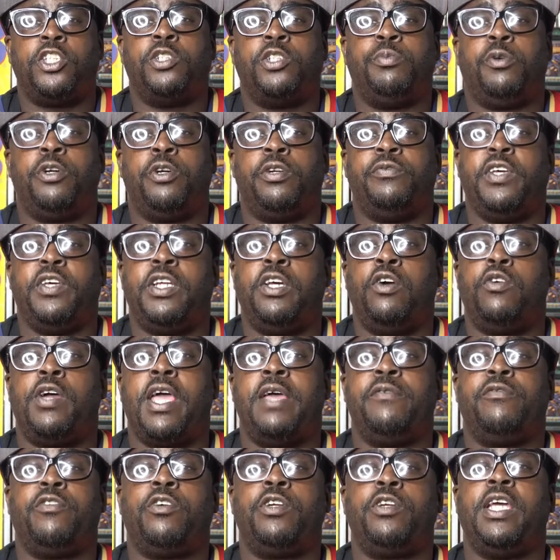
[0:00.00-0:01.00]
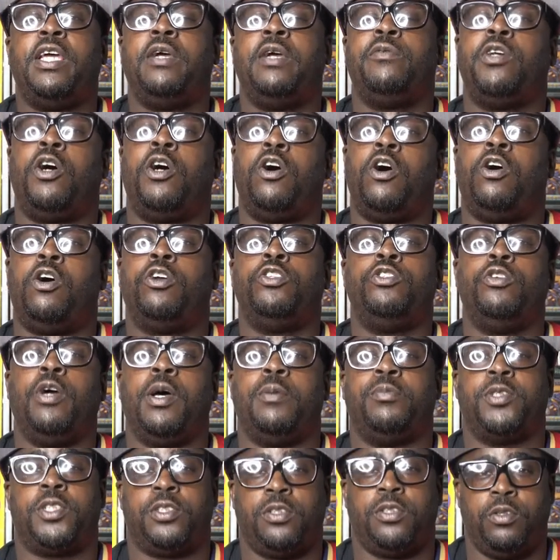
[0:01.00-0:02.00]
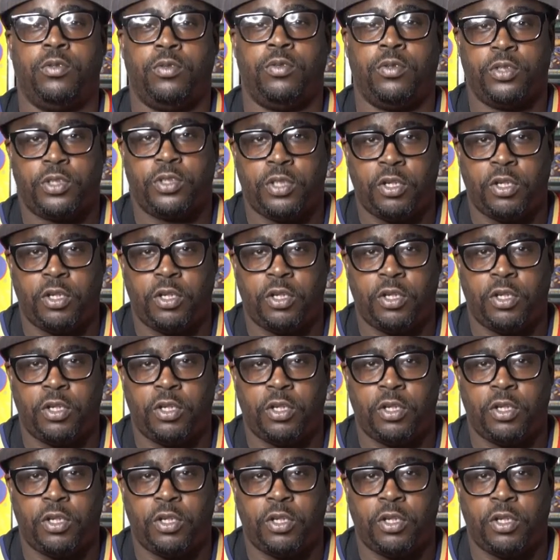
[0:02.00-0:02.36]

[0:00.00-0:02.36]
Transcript: It's your boy, the Video Game Votary, here with an all new episode.